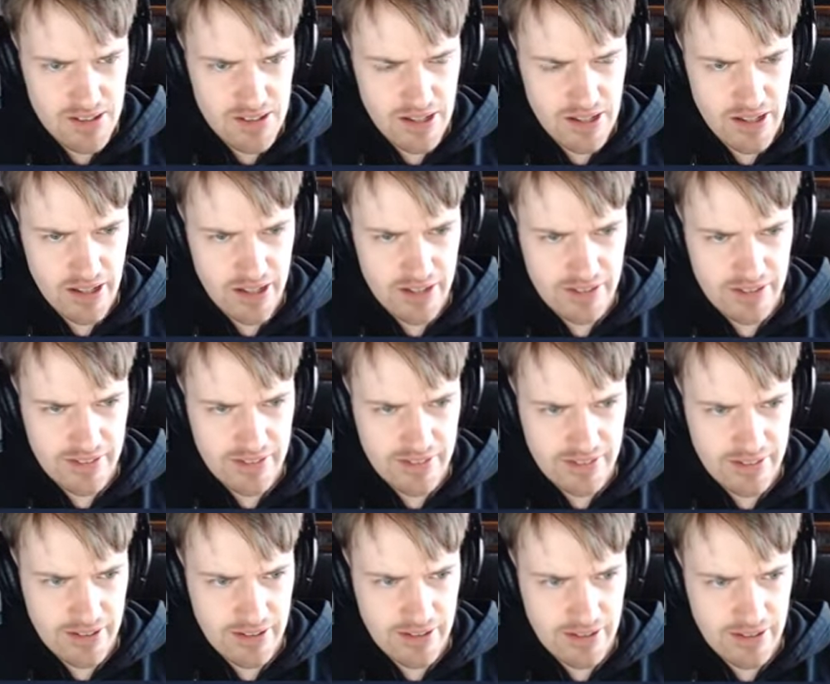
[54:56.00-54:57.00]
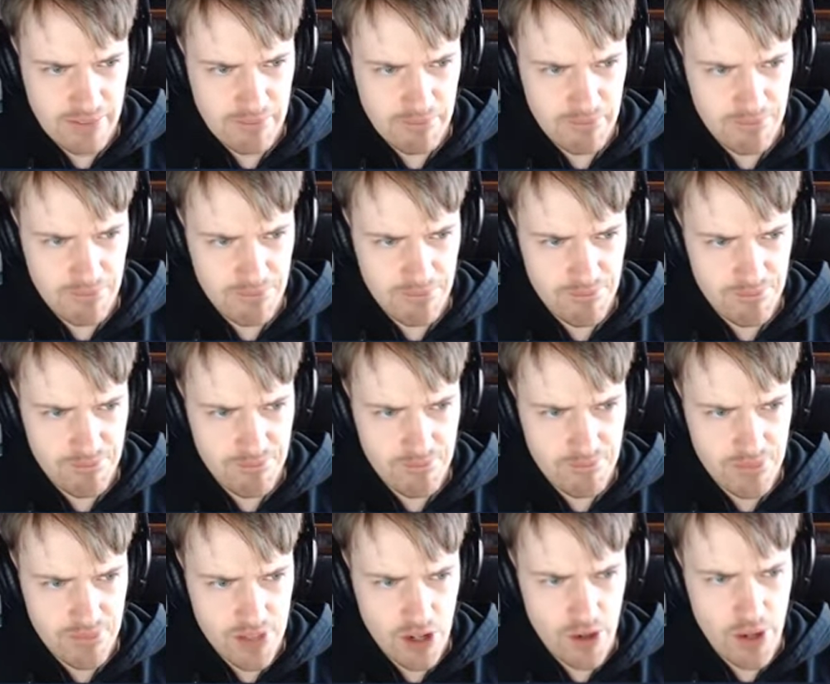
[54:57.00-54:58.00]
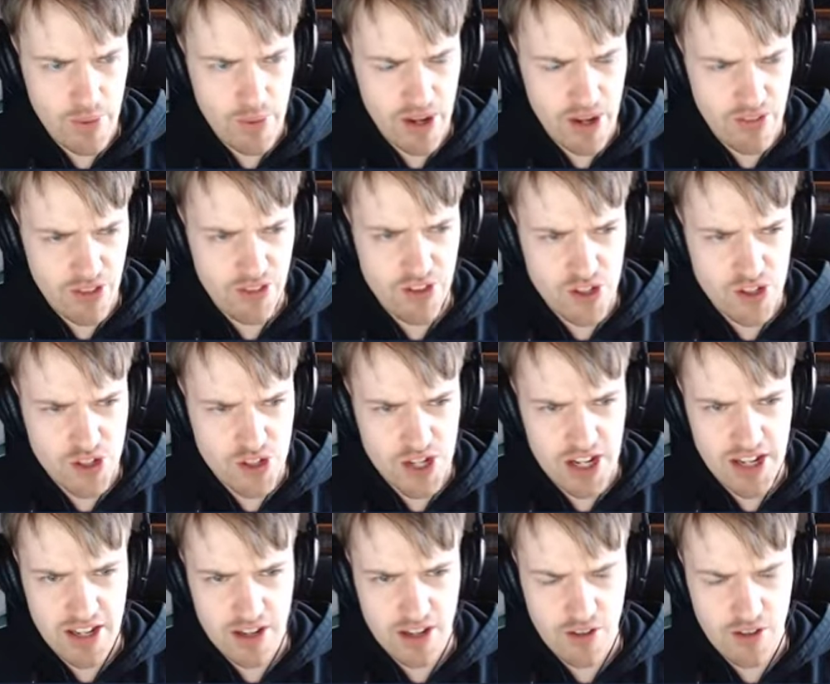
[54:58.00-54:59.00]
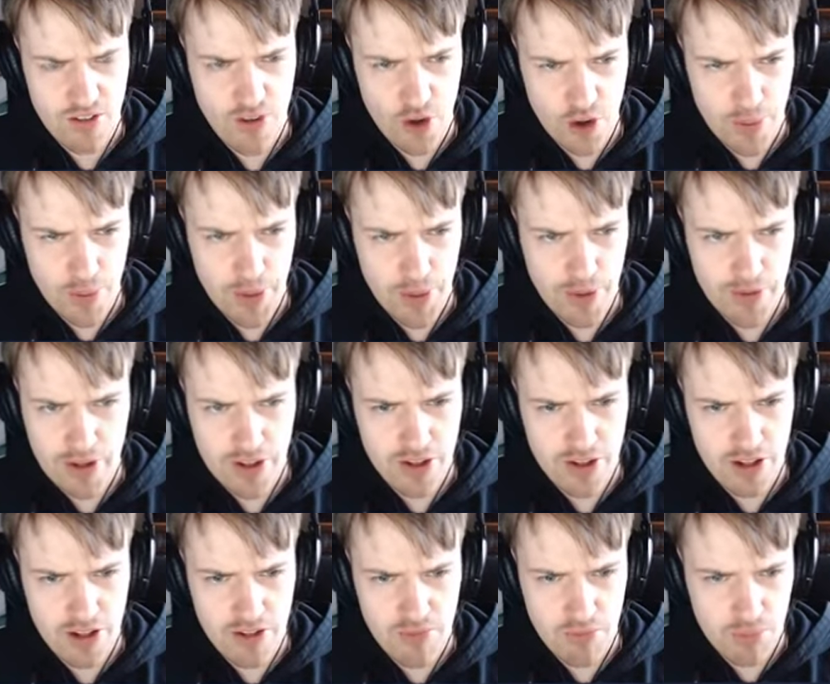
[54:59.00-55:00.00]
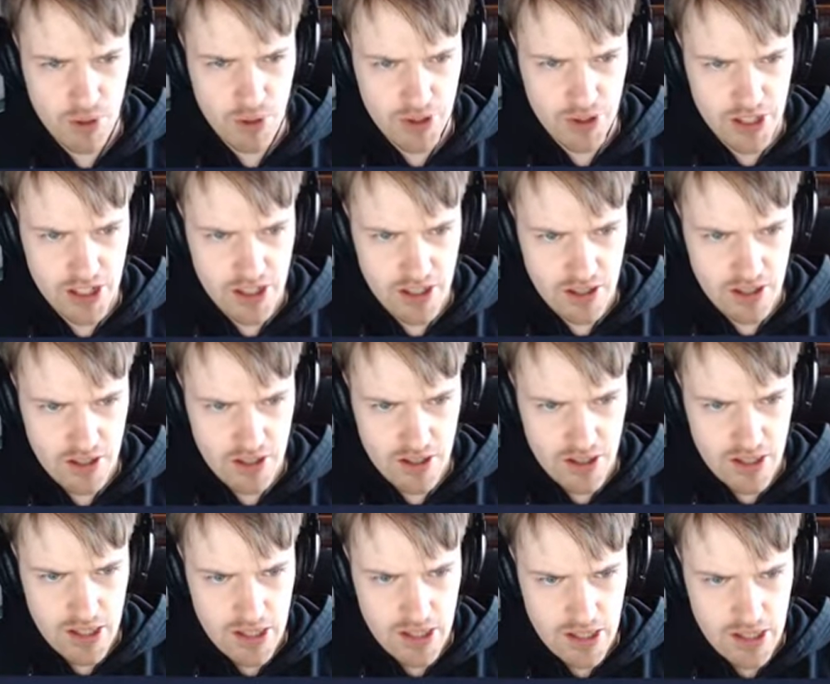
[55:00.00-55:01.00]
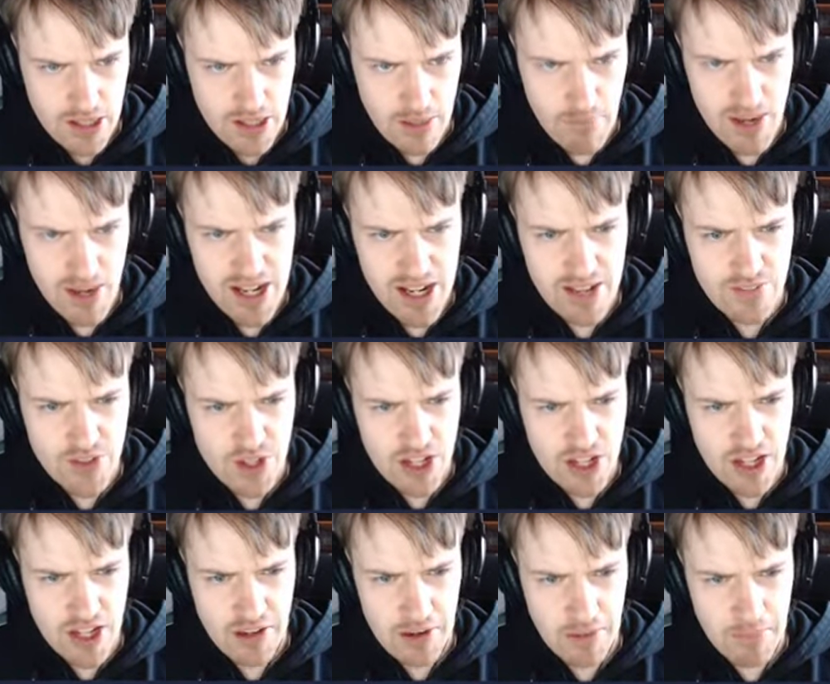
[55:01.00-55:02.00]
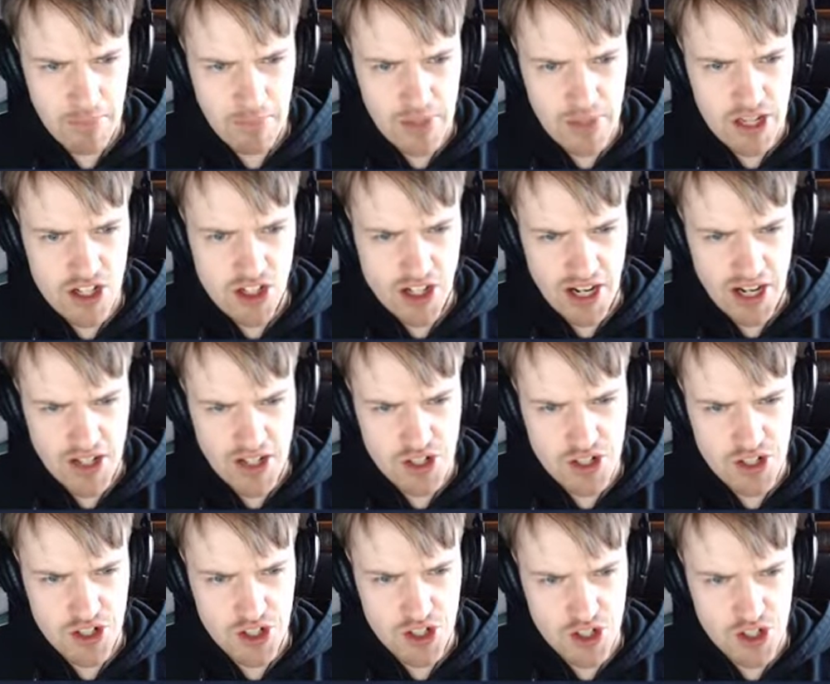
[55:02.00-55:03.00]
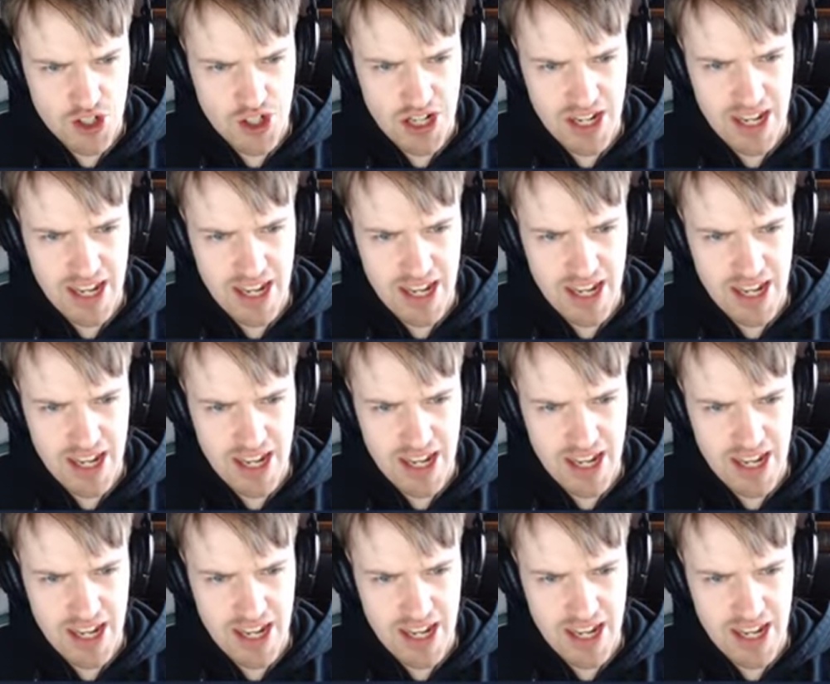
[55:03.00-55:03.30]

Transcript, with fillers: And, um, oh yeah, we have the first aid kit, I forgot about that, I didn't even bloody... I might get the um, injector just in